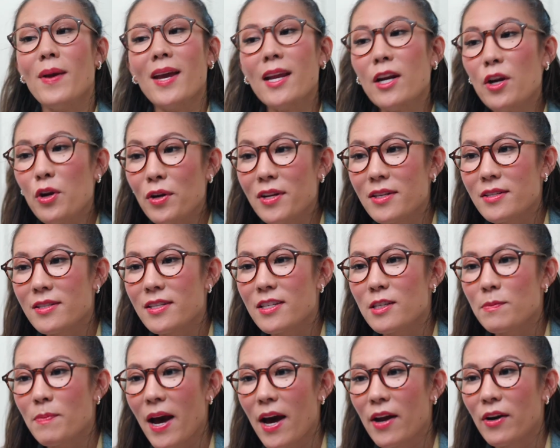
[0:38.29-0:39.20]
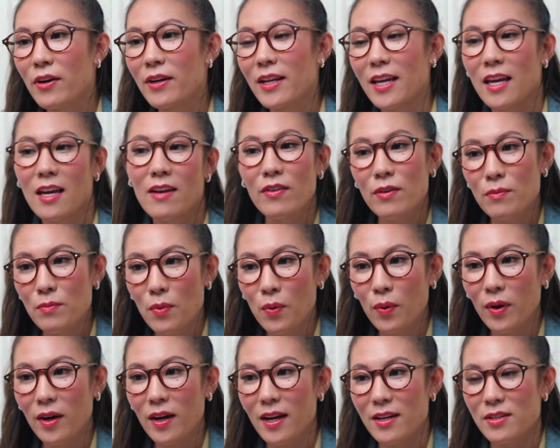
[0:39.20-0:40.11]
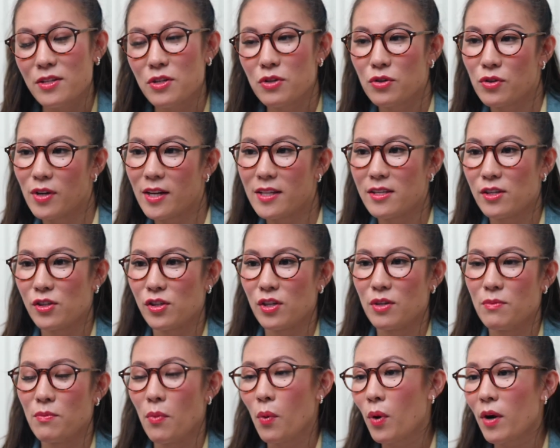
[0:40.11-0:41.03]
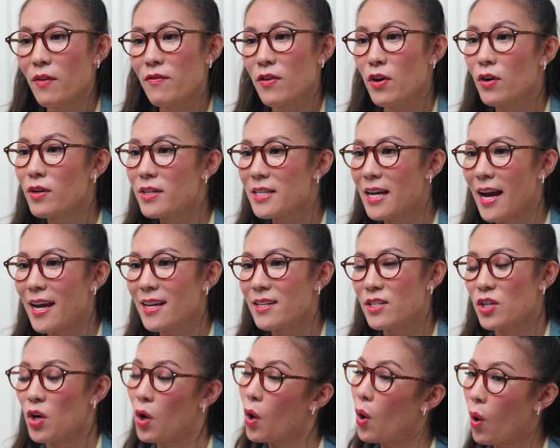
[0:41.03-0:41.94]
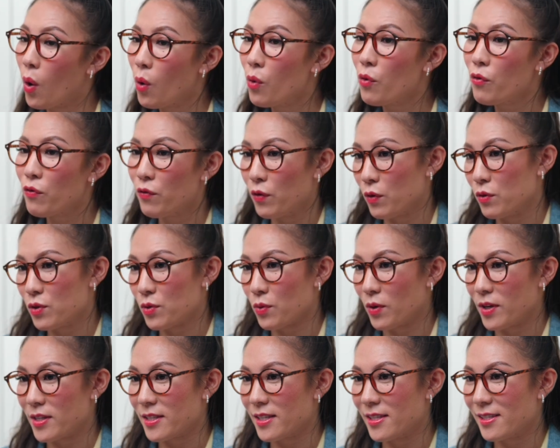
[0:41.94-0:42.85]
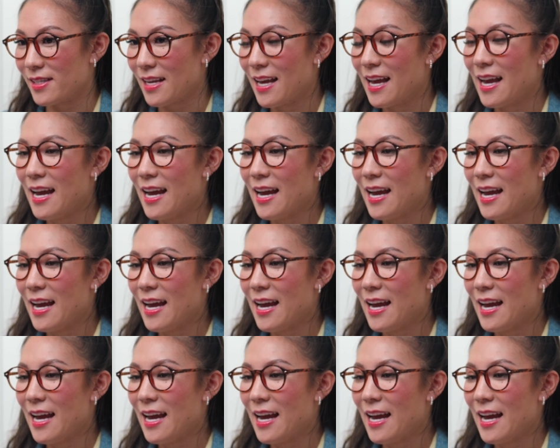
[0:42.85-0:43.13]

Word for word: may notice this pattern even more as you transition more of your diet to whole food sources